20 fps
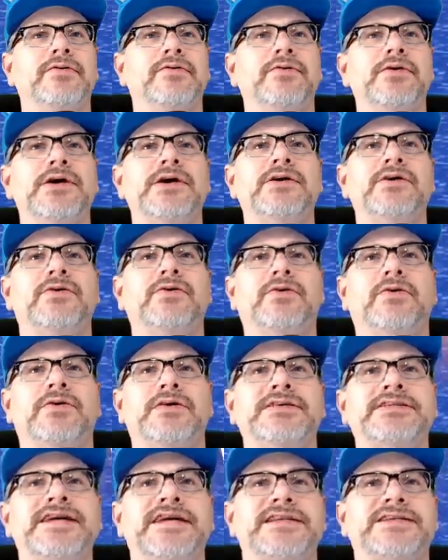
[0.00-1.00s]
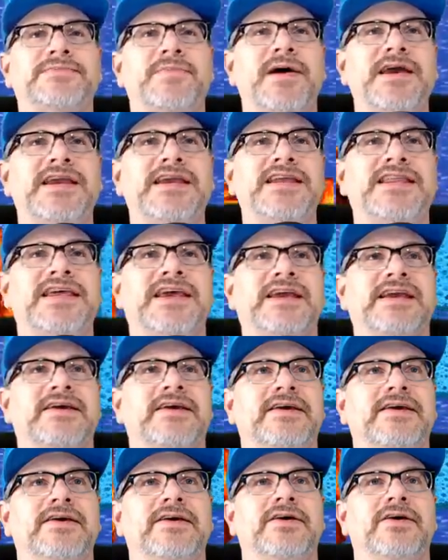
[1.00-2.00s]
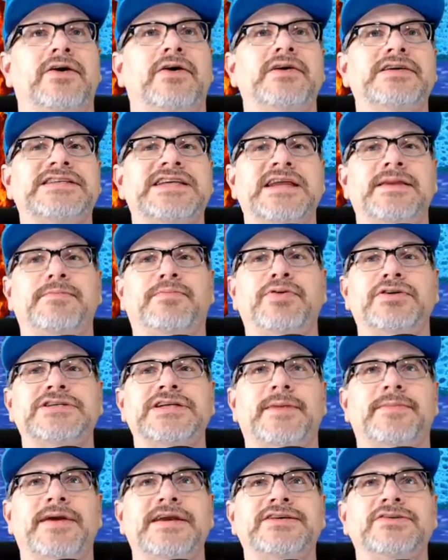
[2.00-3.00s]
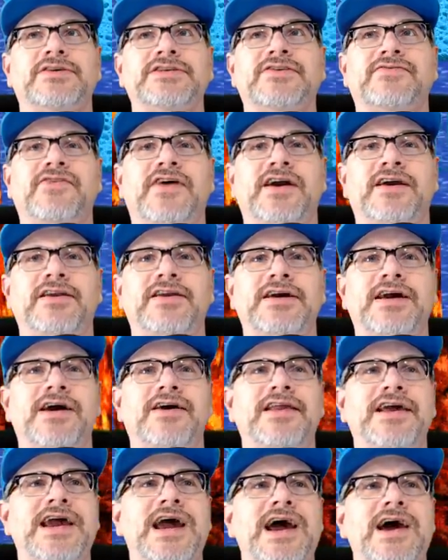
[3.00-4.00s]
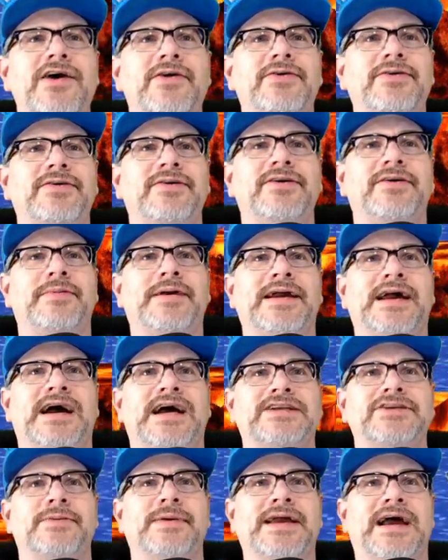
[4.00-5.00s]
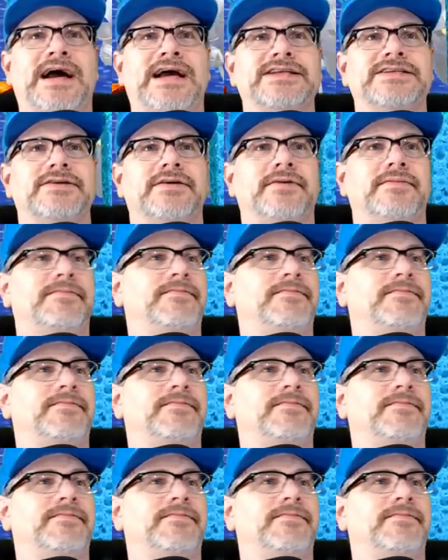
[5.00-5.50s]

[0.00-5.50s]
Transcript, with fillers: Whoa, he's got a spiky thing. Oh, he's getting pushed up right towards the fire. Look out, look out! Oh my gosh, oh my gosh.